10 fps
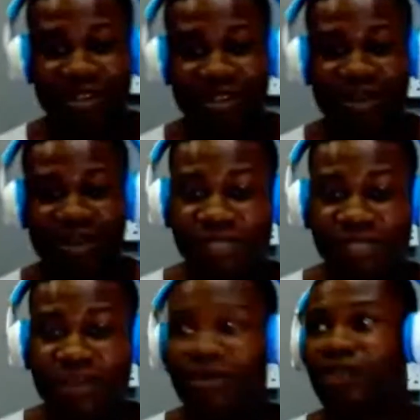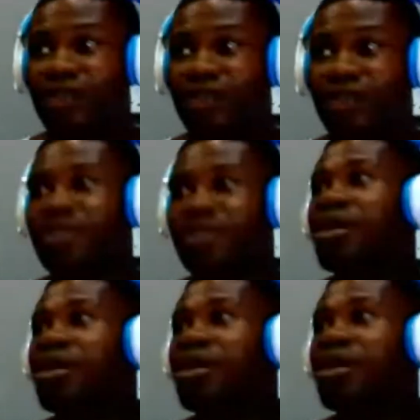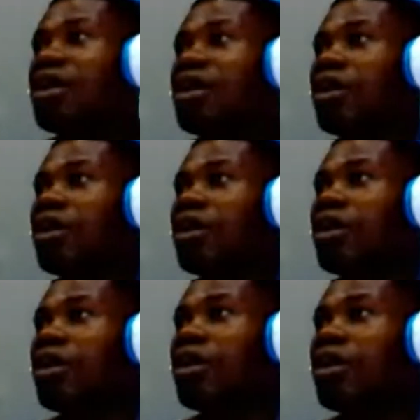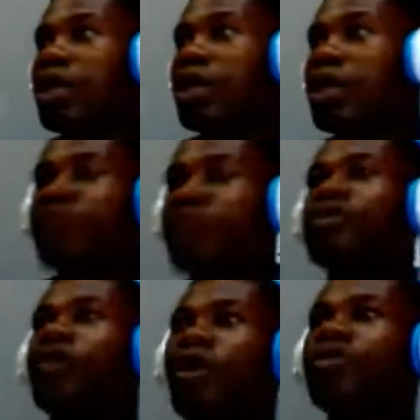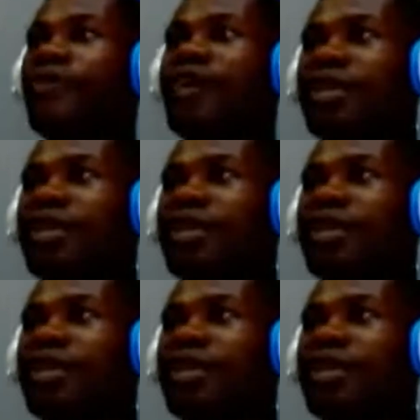the company is being run. Okay, you could also